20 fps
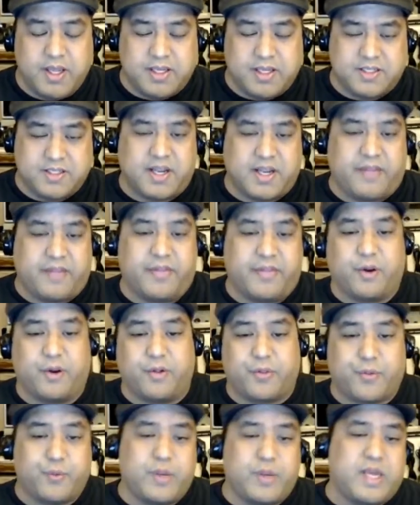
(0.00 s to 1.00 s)
is that there are
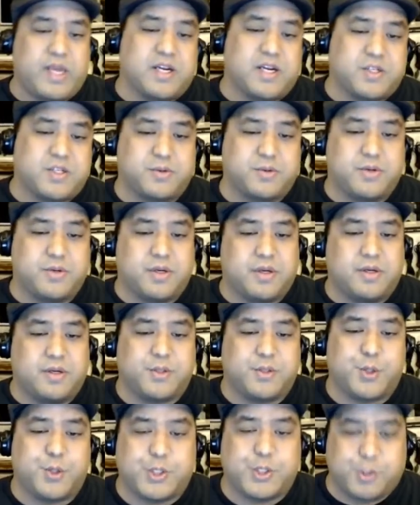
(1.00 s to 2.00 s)
3 extra
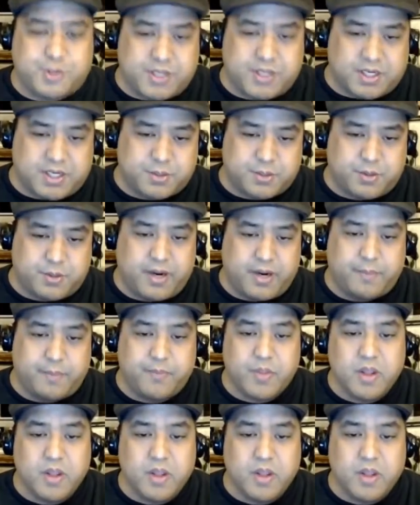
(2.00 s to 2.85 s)
treasure chests, right?